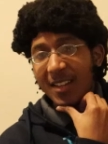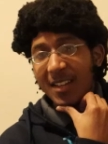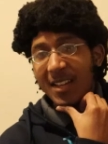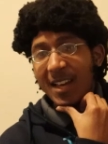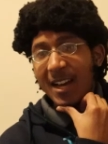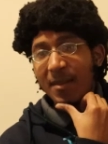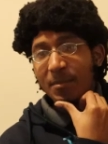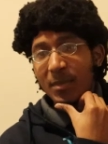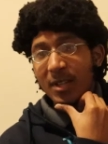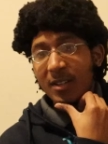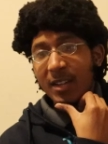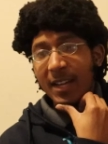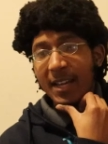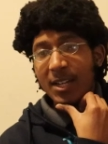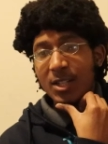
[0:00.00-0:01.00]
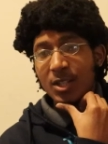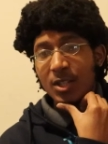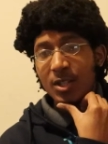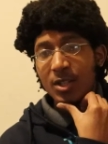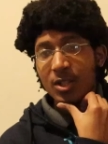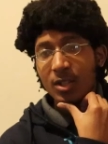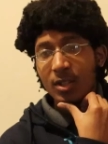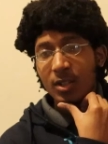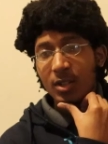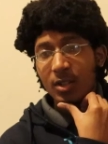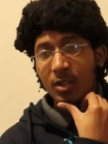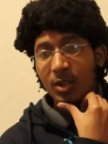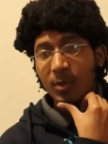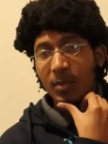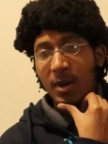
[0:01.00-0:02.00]
Yeah, I mean, I guess just
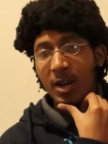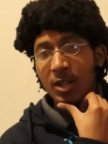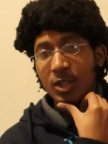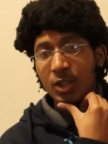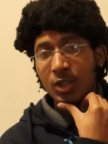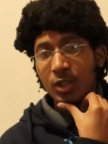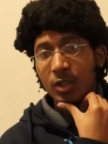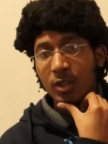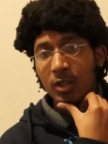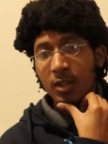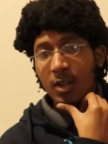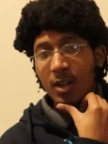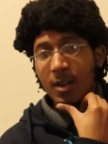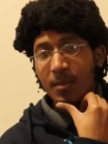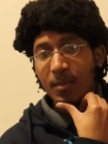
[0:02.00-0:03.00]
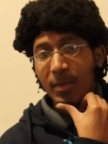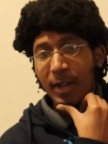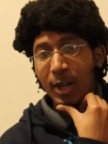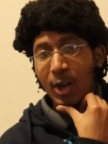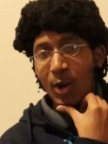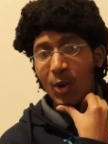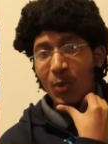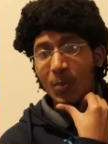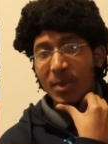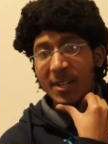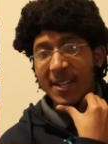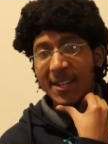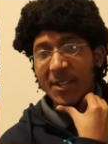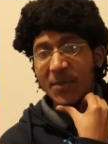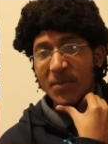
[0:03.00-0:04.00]
good posture, um, like
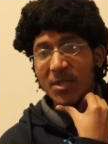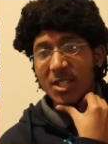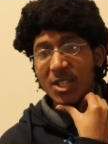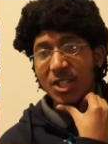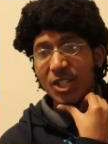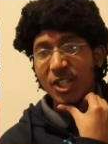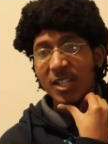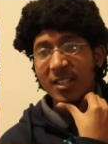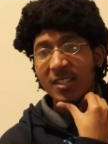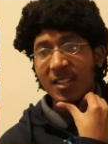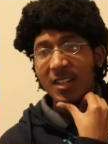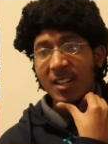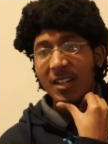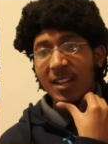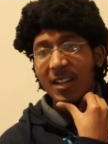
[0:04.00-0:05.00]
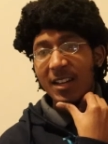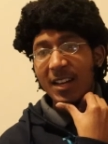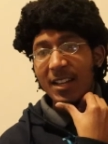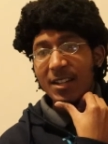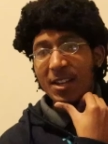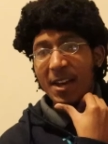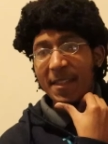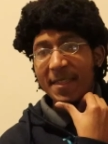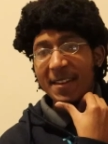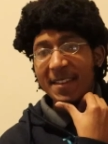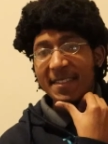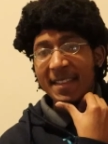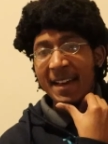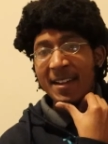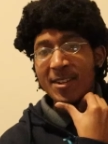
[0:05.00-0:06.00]
open hips and shit.
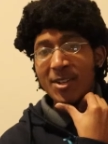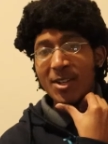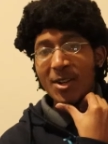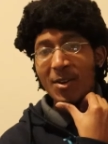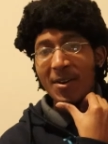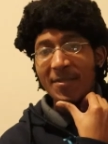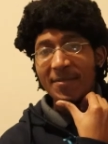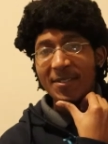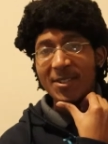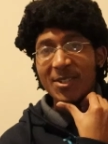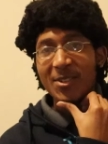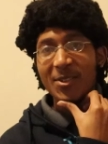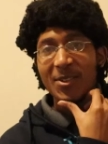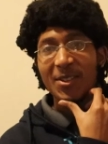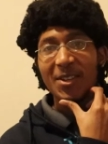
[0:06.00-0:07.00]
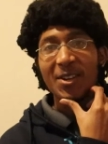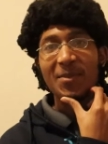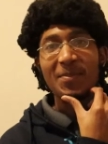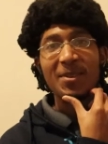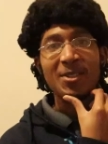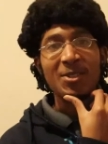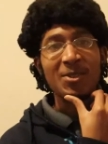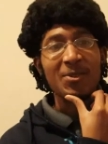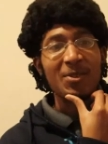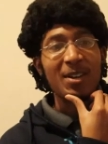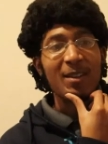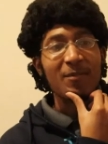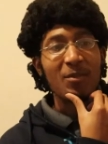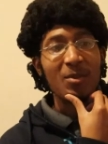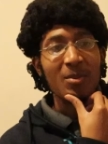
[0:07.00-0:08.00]
Nothing that, you know, a physical therapist or
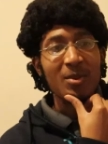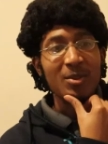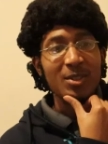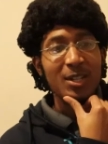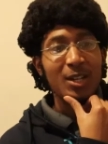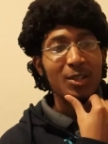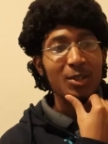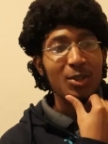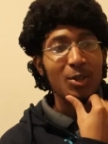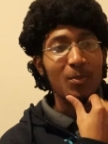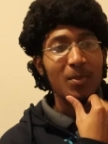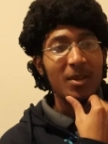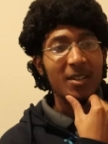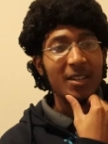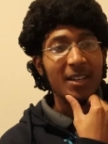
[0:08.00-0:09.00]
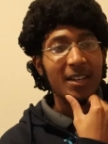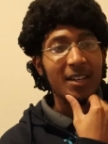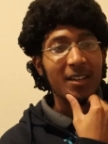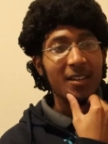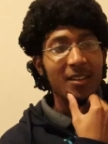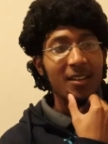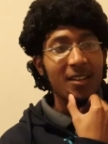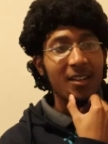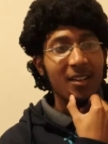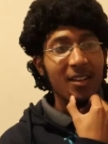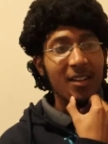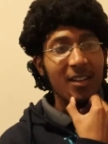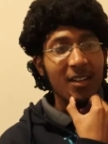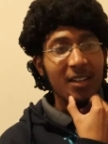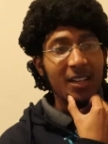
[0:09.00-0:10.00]
whatever won't tell you, but like,
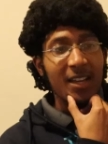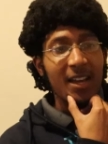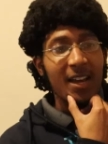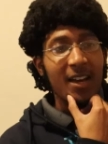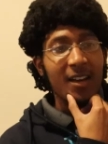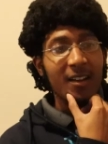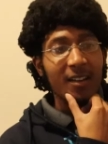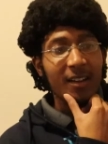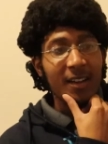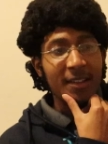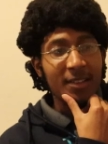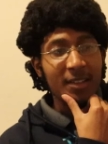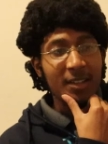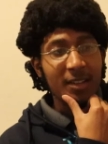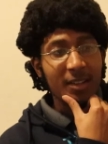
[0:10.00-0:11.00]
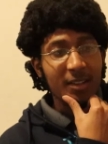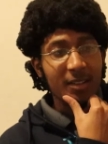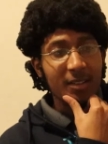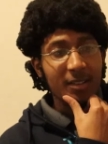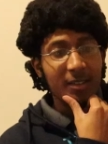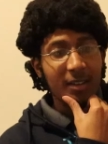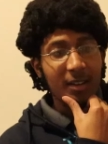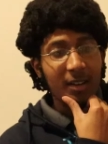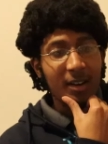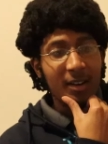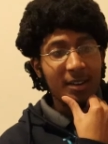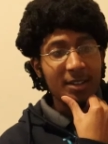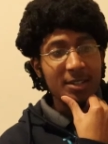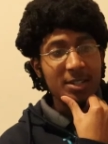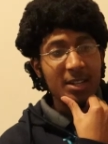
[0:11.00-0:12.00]
yeah, I think,
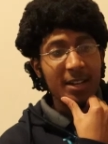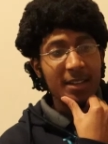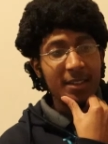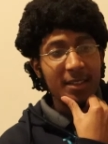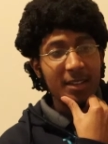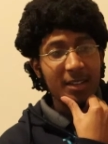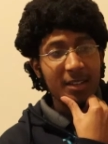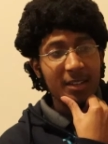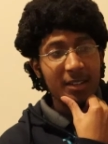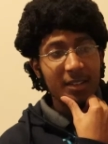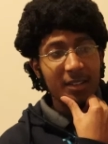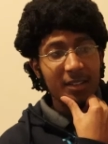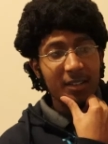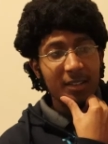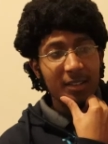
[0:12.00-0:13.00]
honestly, I think